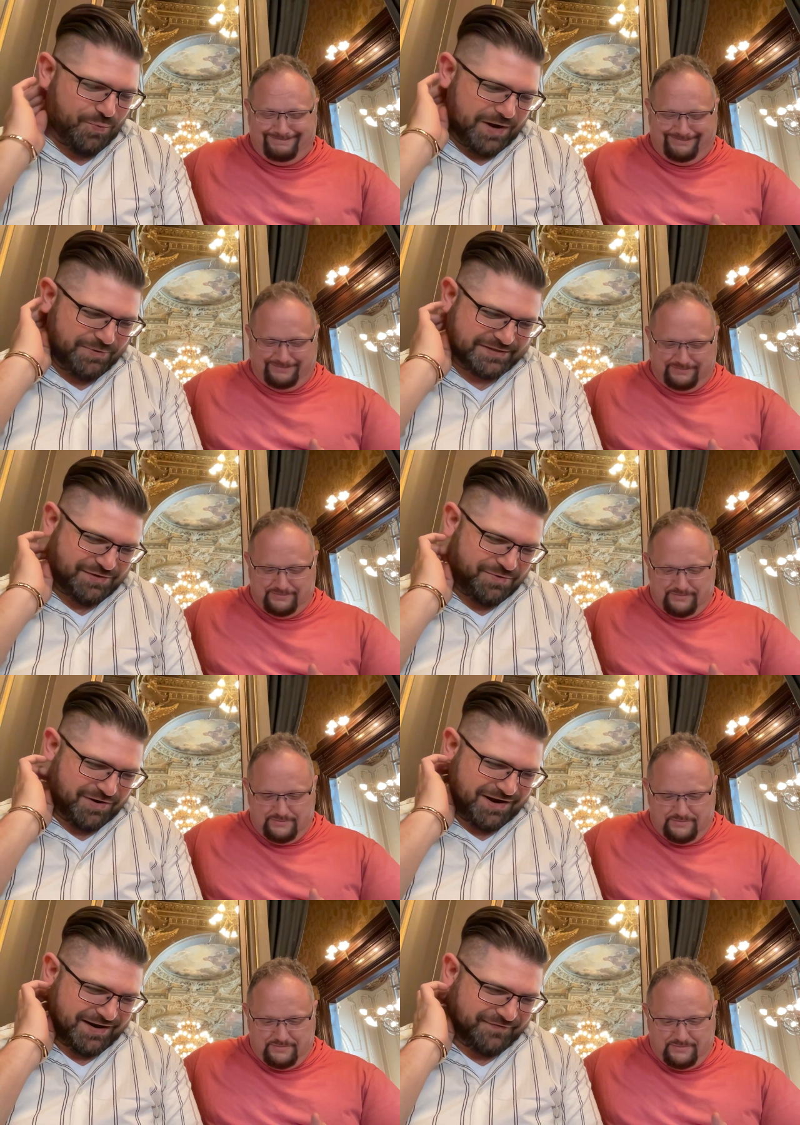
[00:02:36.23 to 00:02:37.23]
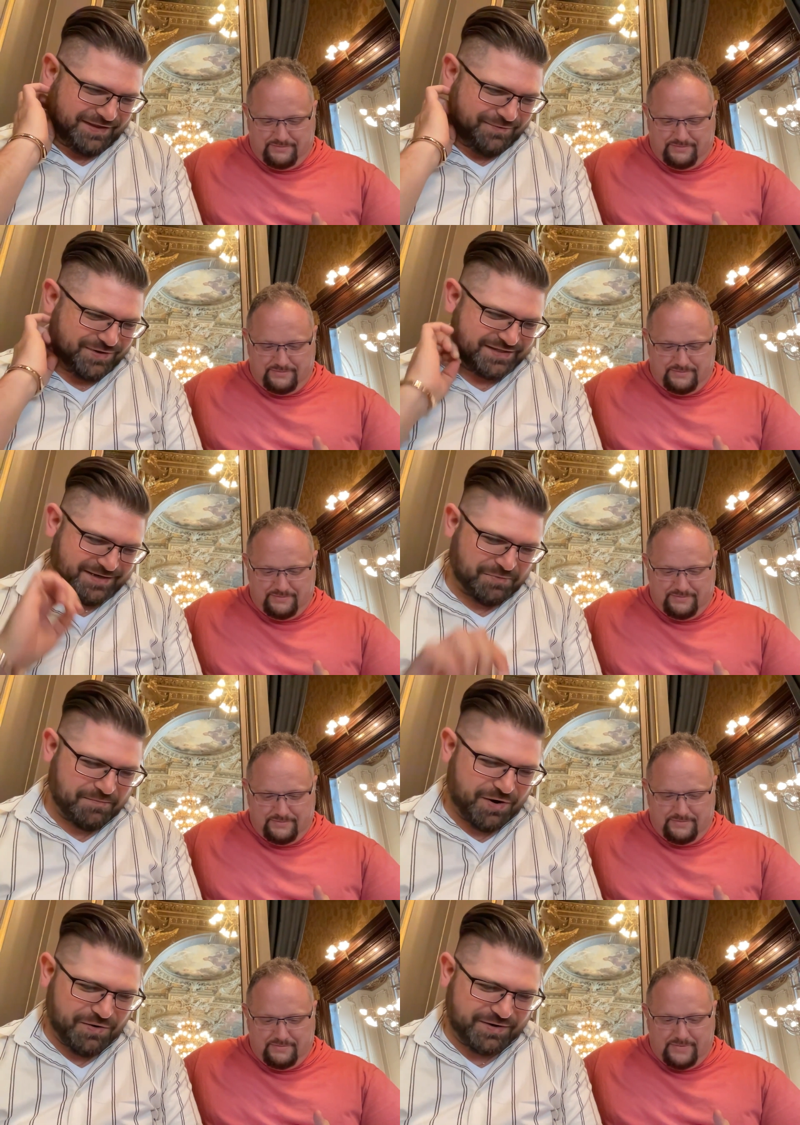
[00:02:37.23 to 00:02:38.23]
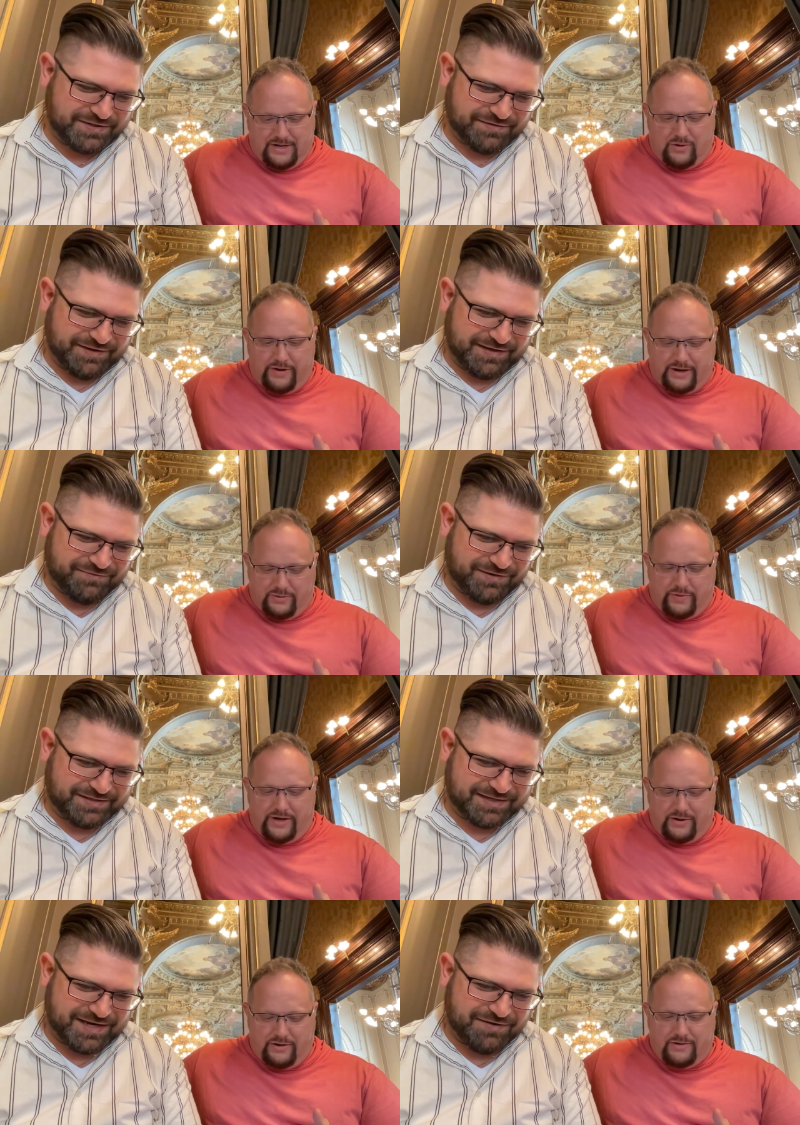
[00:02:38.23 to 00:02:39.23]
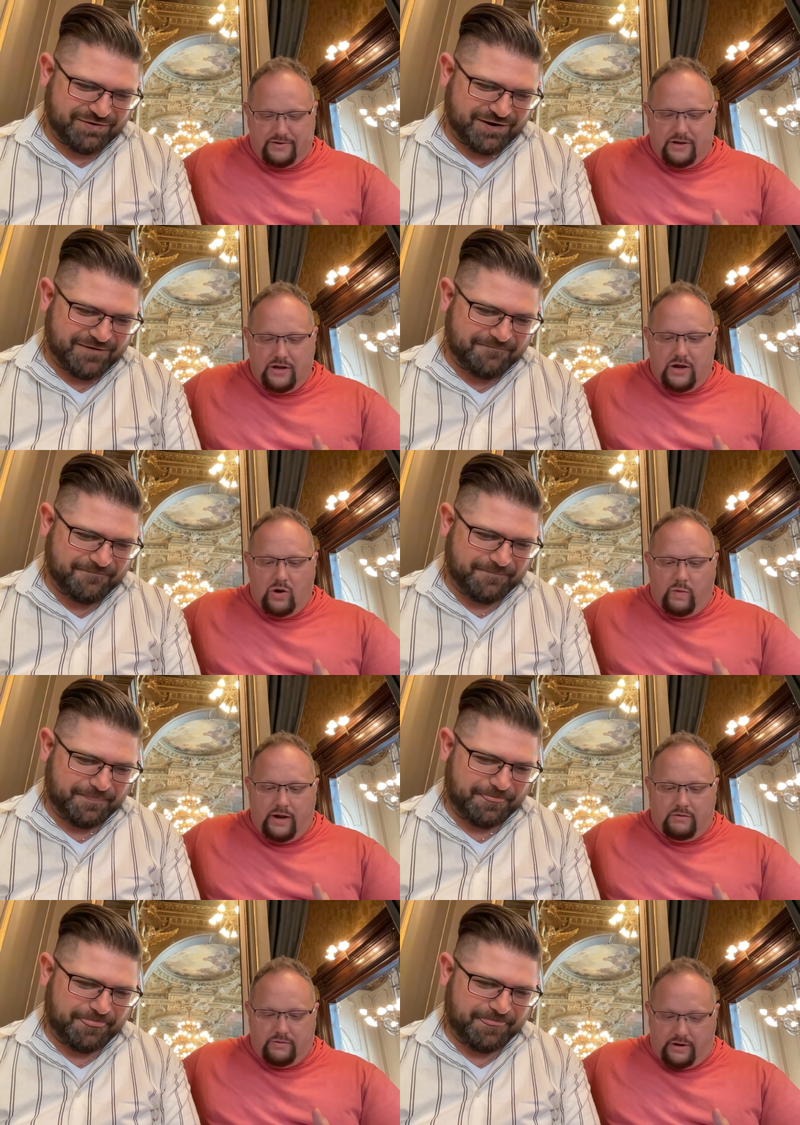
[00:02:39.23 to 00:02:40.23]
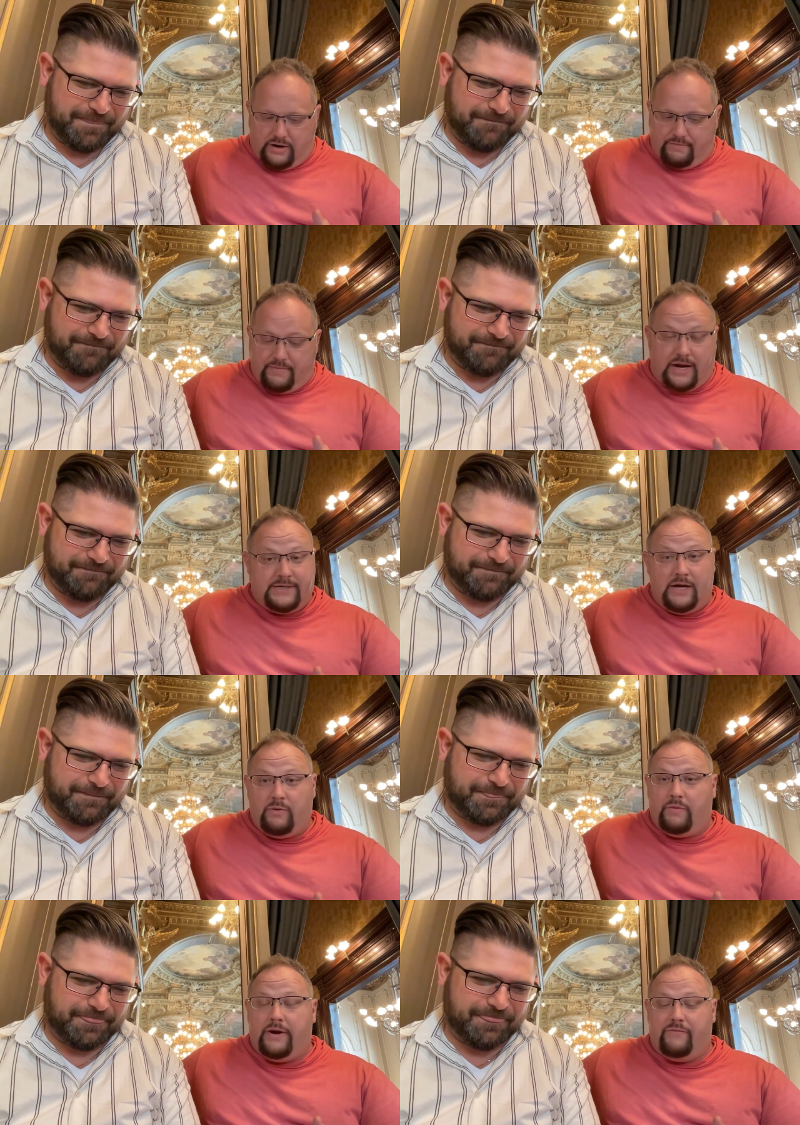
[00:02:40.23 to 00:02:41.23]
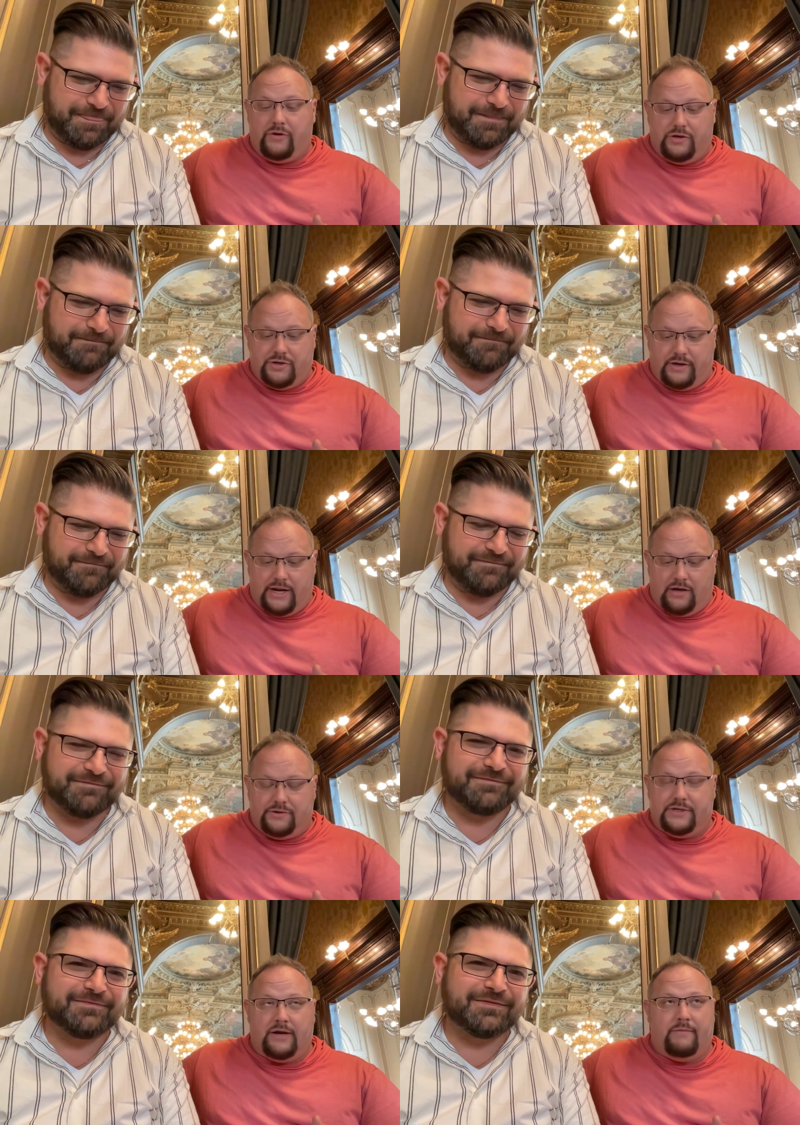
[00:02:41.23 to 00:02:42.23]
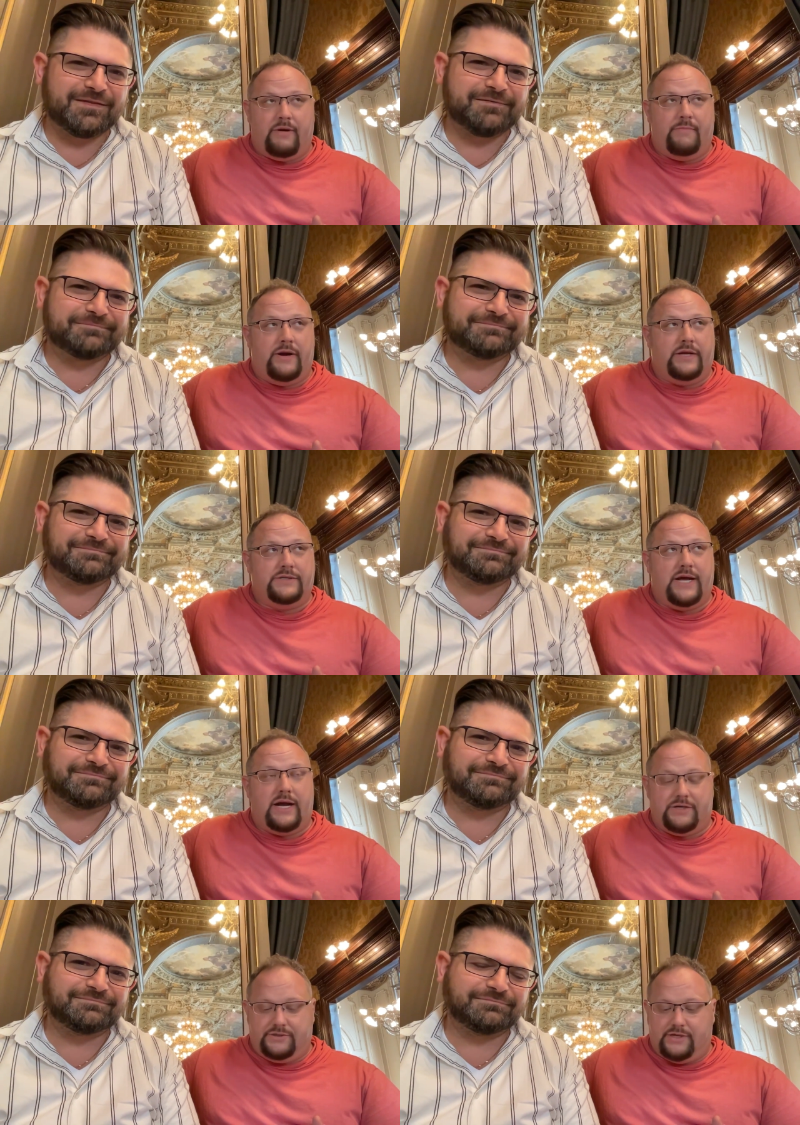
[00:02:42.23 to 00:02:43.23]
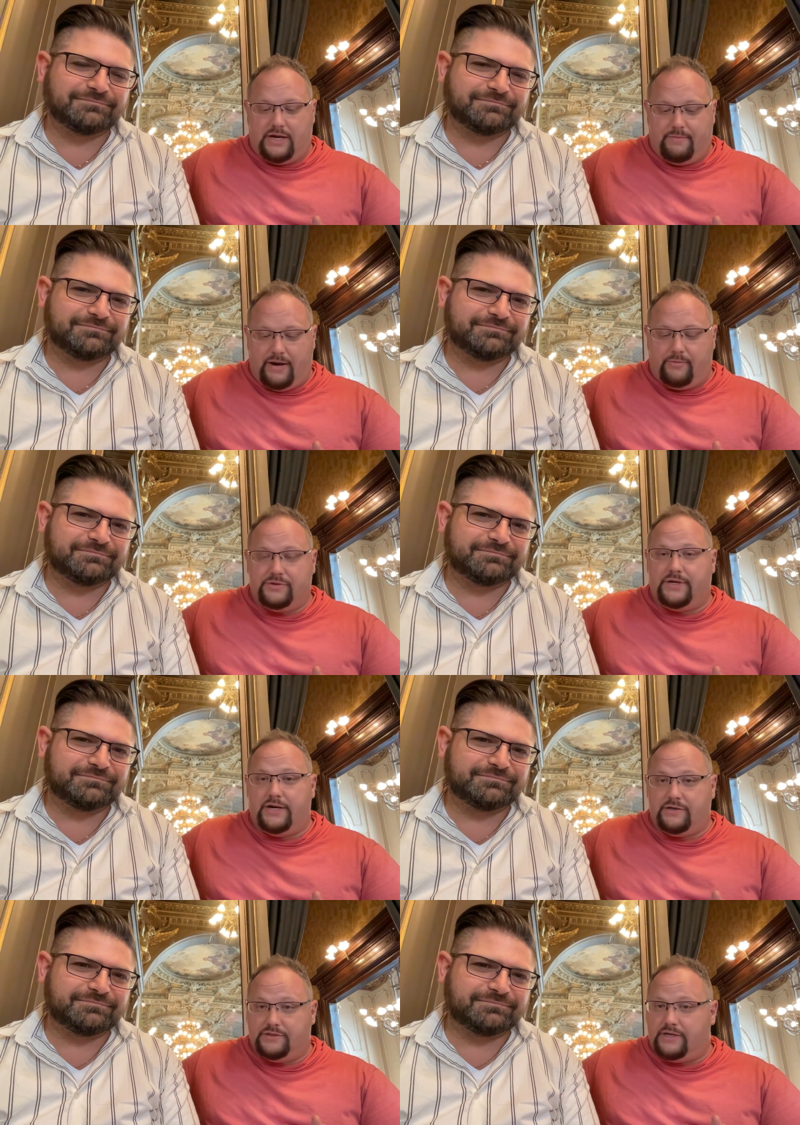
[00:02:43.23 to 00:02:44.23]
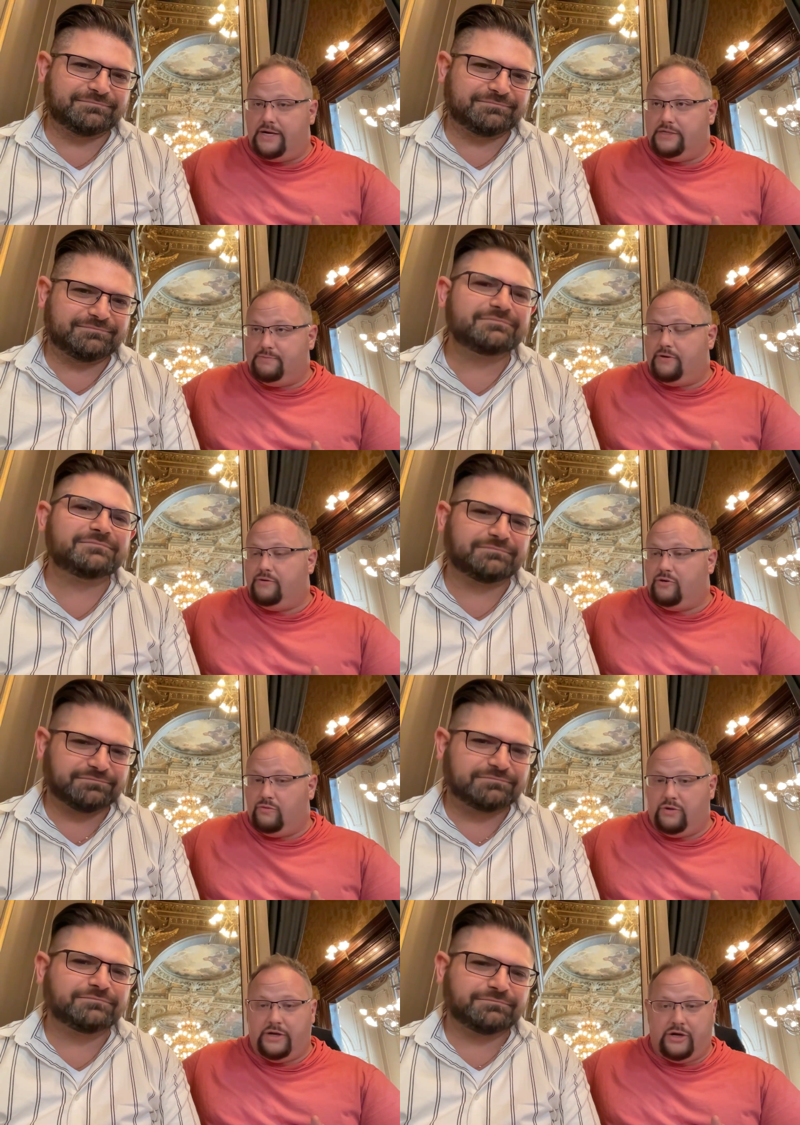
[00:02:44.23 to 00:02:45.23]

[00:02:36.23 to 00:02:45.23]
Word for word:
Speaker 1: what what's going on? I feel like we're in summer mode. Is there anything real exciting going on?
Speaker 2: Well, um, I tell you what, we're having good turnout. Uh, my buddy Zach's uh, Bible study on Sunday has been doing really